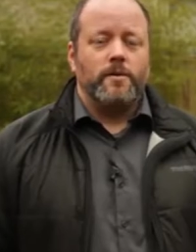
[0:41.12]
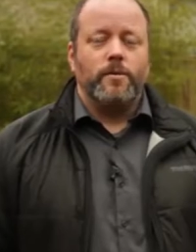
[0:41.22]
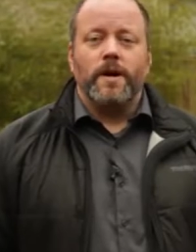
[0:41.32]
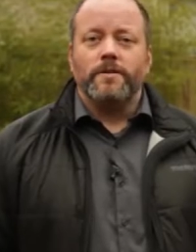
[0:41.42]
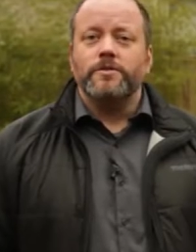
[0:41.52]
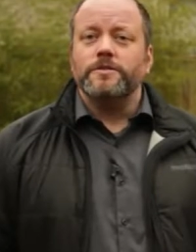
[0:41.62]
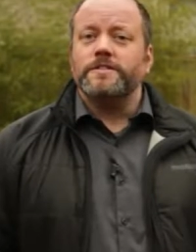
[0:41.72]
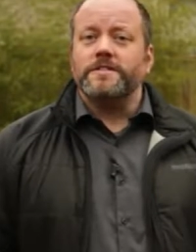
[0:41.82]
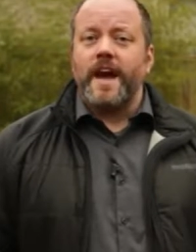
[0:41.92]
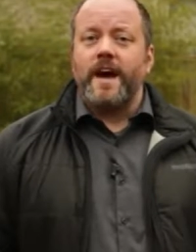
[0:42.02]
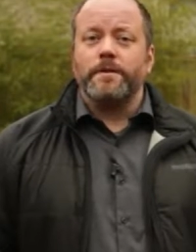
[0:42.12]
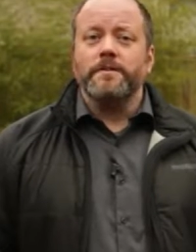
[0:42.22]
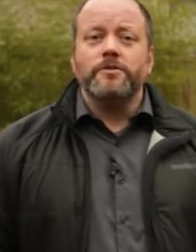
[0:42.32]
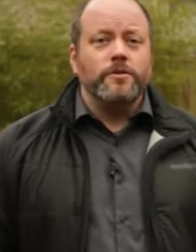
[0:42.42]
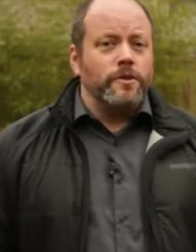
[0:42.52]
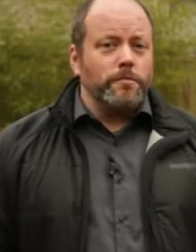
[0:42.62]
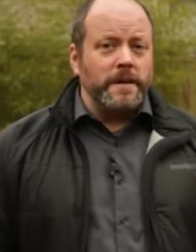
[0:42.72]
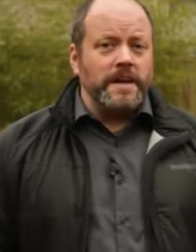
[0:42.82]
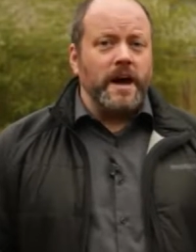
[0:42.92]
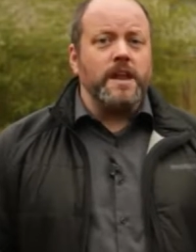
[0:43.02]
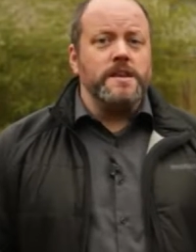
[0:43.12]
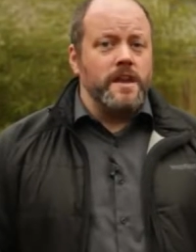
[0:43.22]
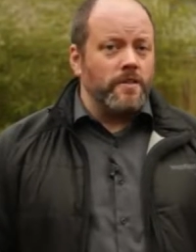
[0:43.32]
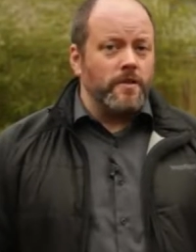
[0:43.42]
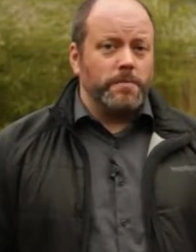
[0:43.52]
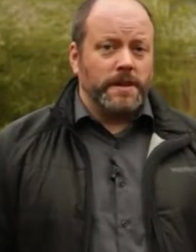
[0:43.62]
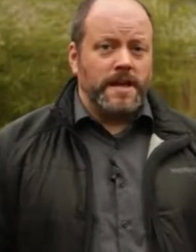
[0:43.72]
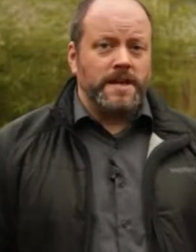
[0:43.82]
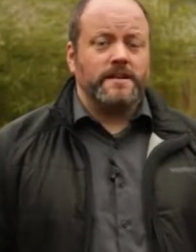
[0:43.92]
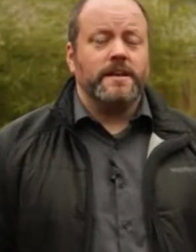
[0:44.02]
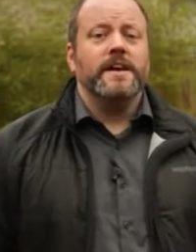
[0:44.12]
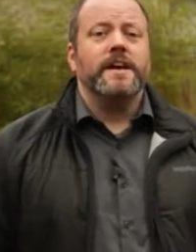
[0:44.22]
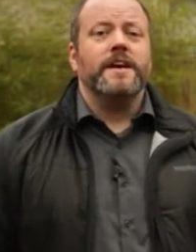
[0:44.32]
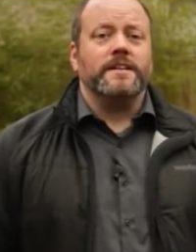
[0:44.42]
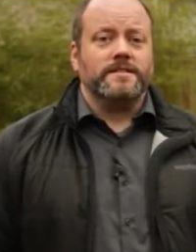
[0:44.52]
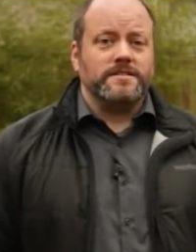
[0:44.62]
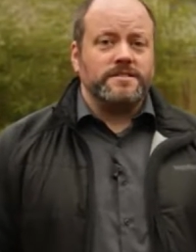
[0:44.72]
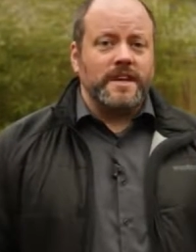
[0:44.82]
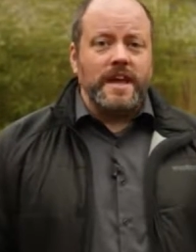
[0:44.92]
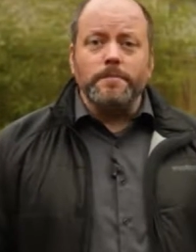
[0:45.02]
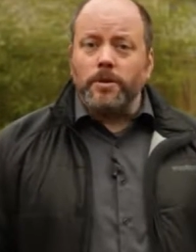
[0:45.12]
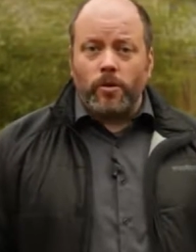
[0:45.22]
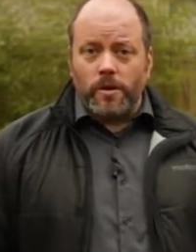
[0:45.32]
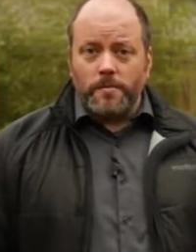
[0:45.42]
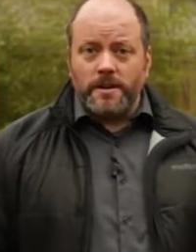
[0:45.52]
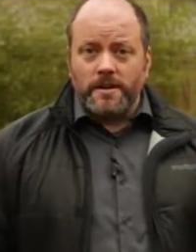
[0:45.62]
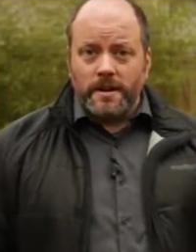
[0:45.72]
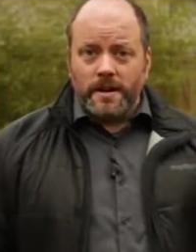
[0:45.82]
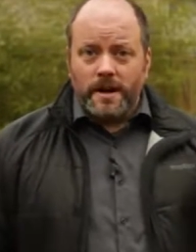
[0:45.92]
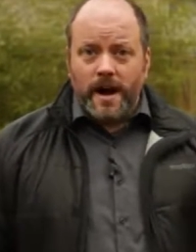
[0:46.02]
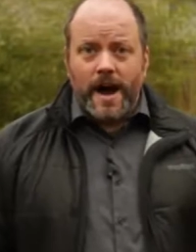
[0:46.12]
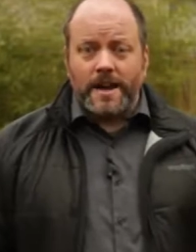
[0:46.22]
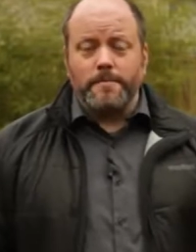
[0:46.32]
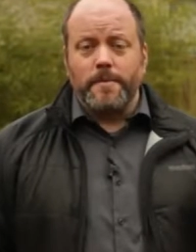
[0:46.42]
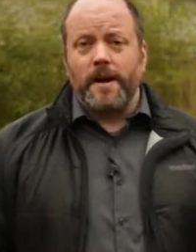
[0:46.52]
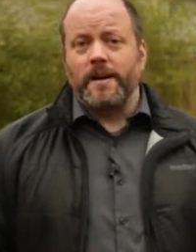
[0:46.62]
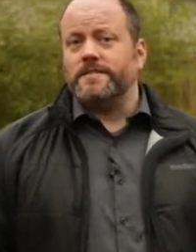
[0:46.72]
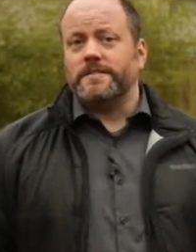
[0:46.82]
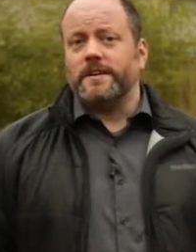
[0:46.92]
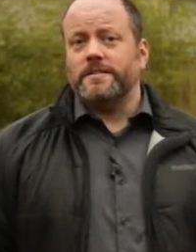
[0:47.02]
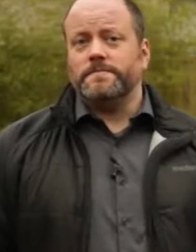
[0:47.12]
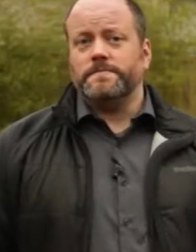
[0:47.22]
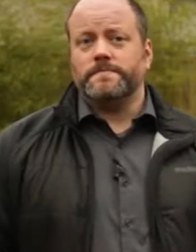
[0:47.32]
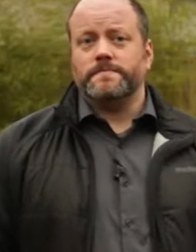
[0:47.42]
Well, could this happen? Could there be another planet in a stable orbit hiding behind the sun?